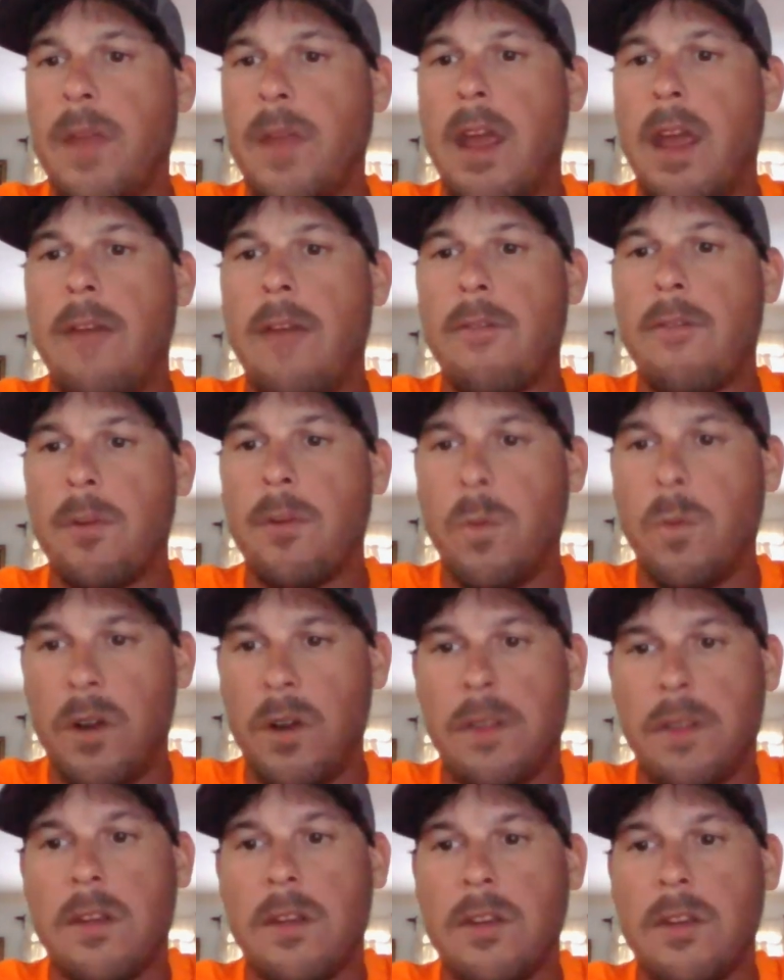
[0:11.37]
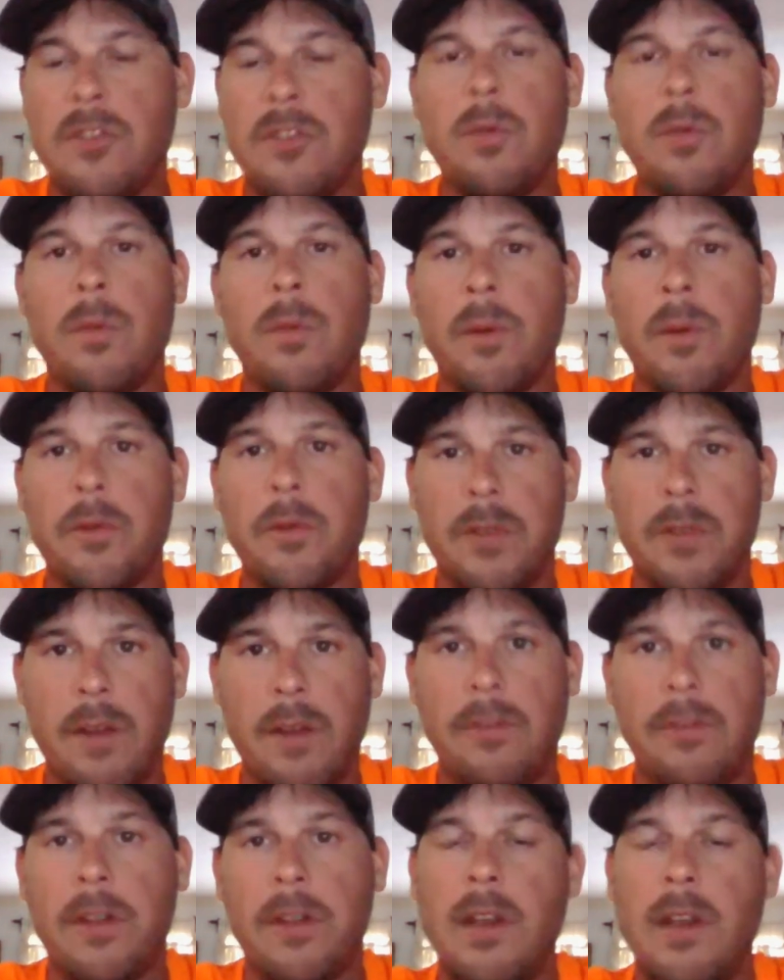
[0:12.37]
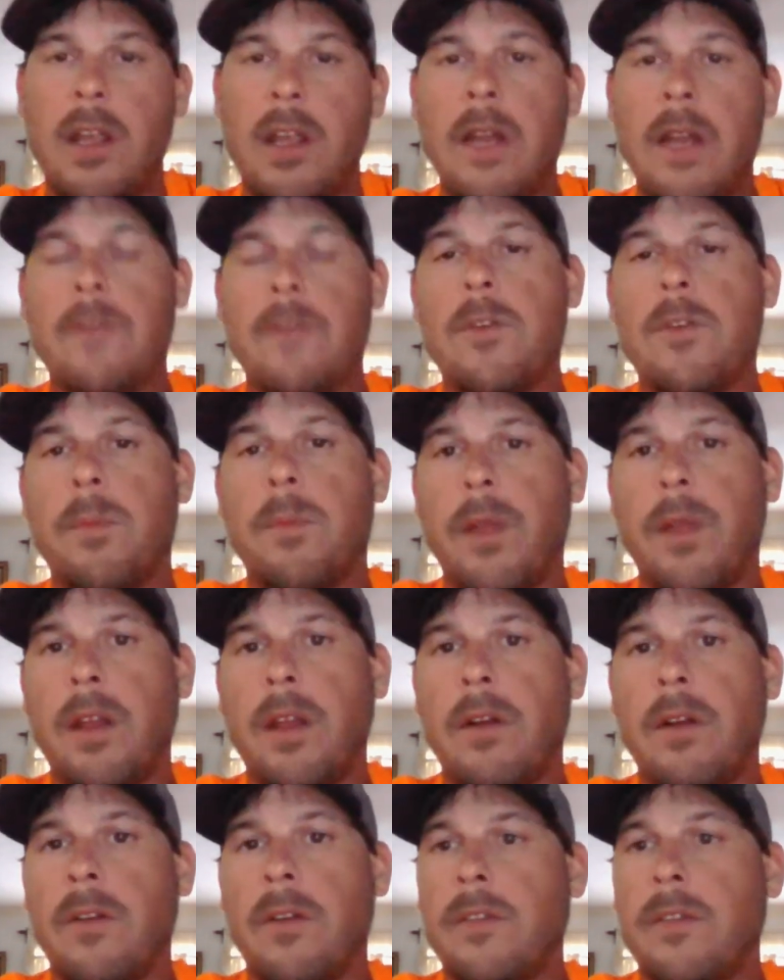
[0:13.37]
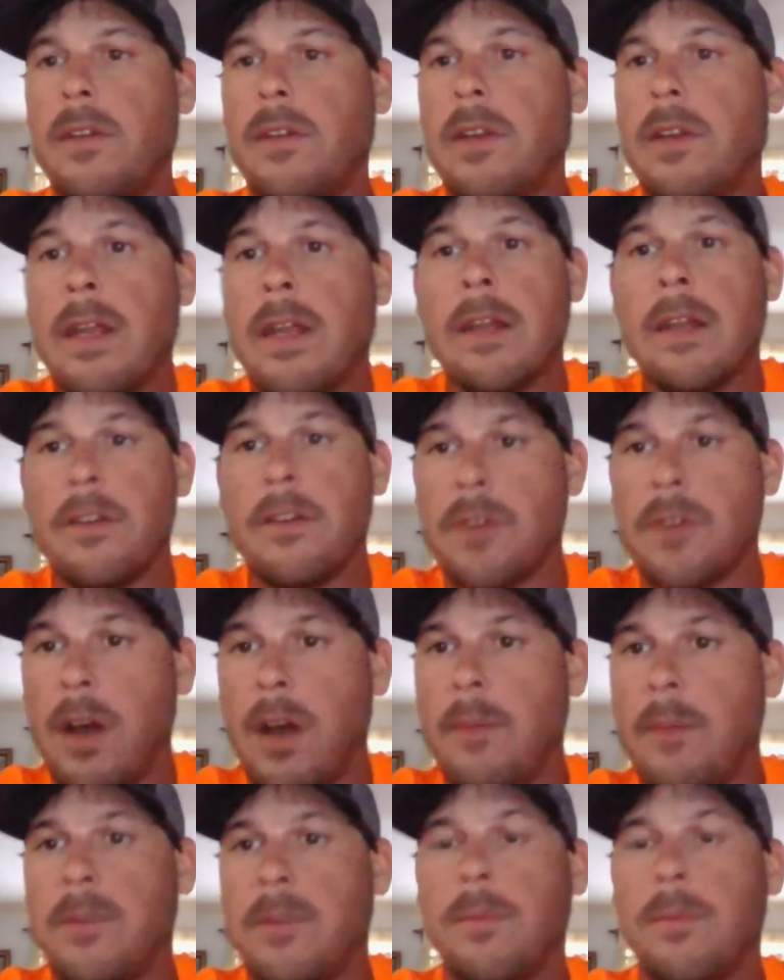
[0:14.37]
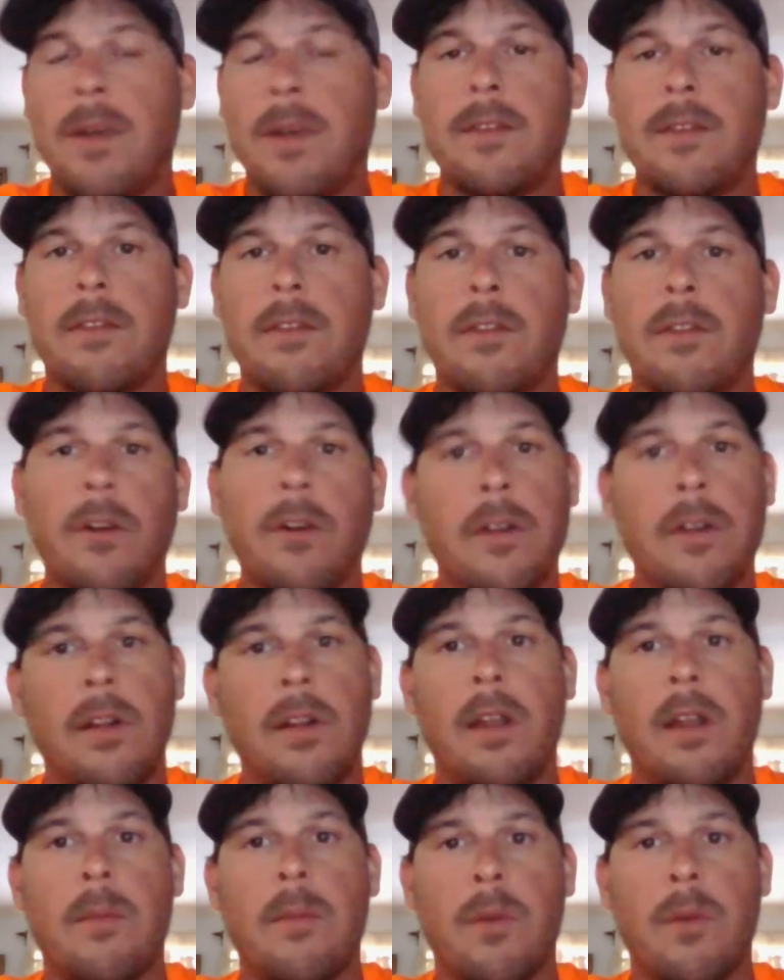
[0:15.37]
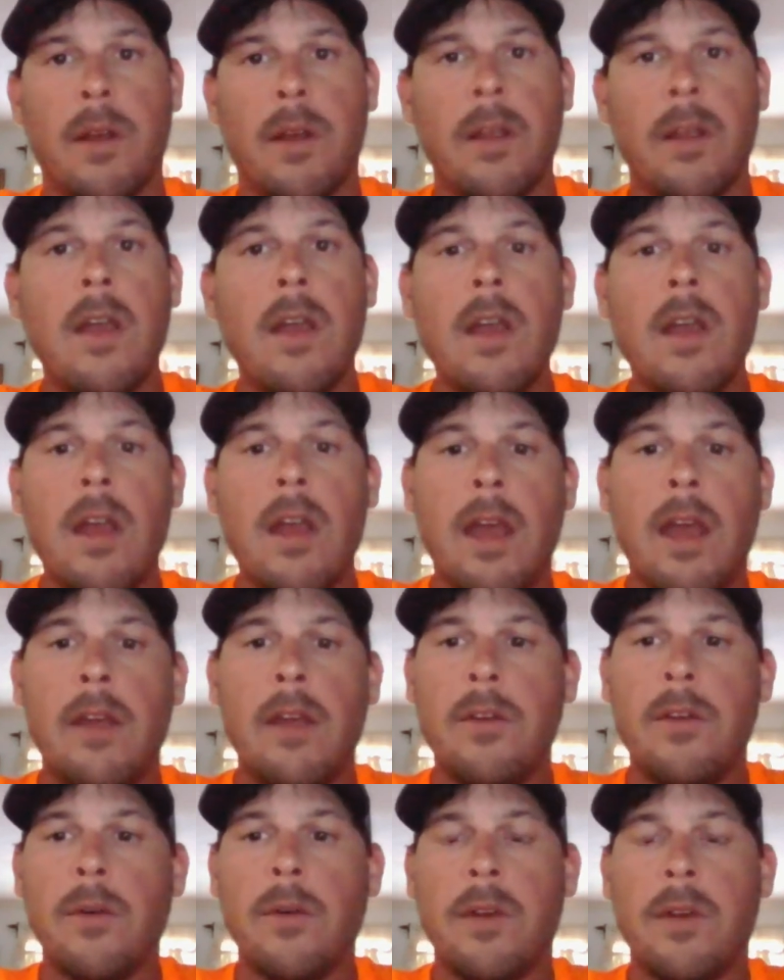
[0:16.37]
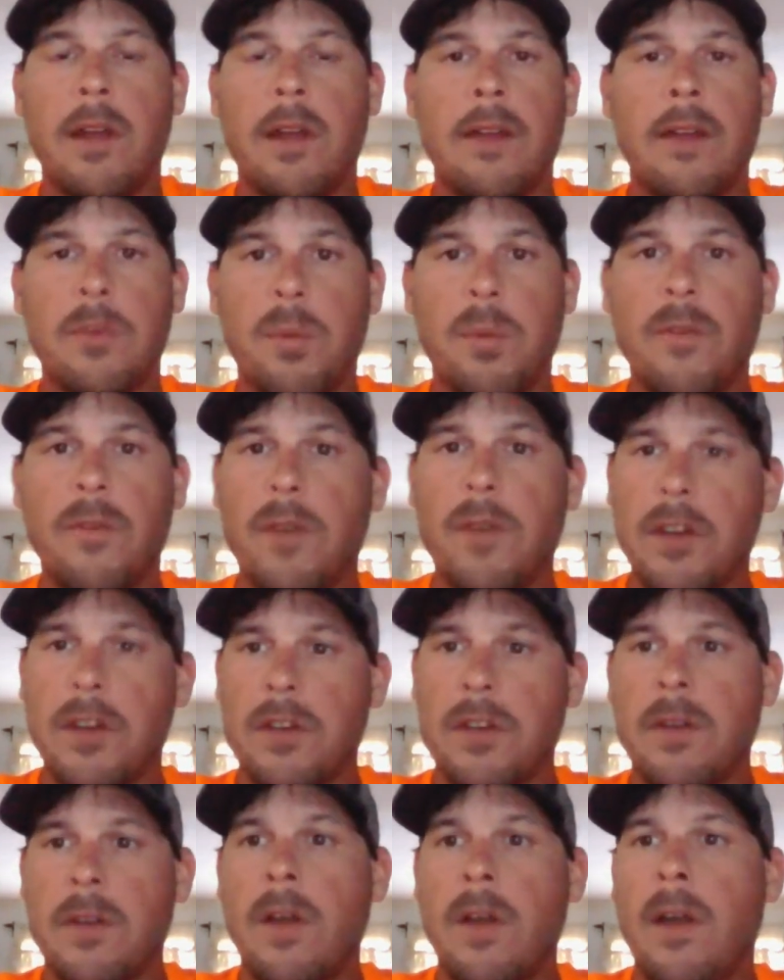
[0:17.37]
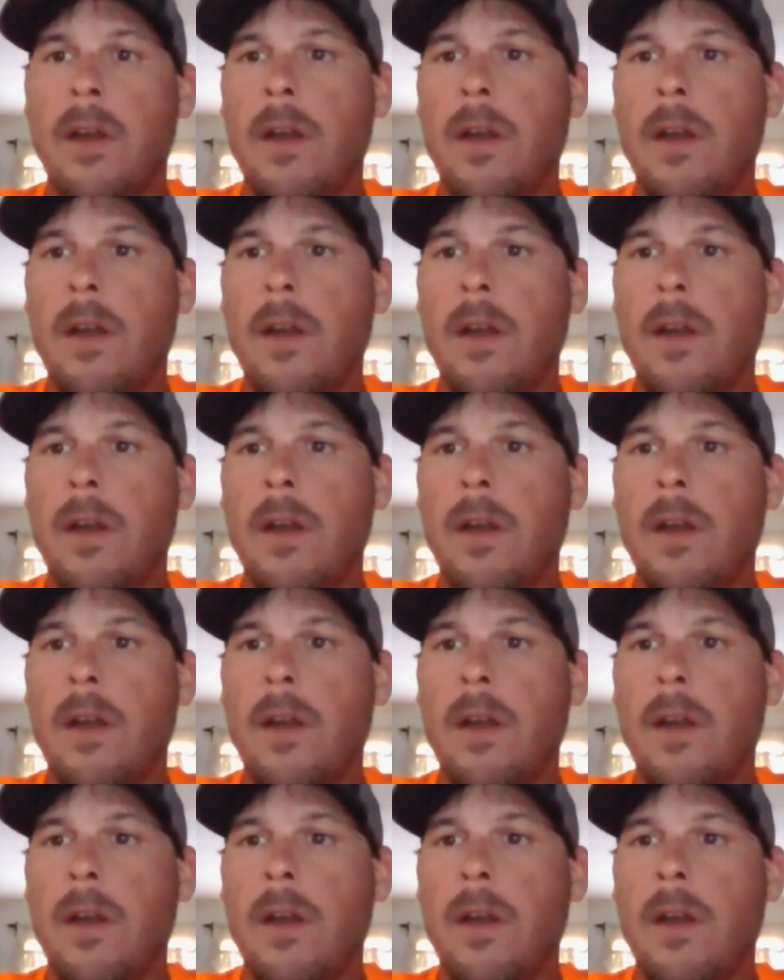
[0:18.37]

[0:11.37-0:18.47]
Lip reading: Every one of these you will most definitely need if you're planning on getting a job as a mason, learning to lay brick, and doing it as a profession.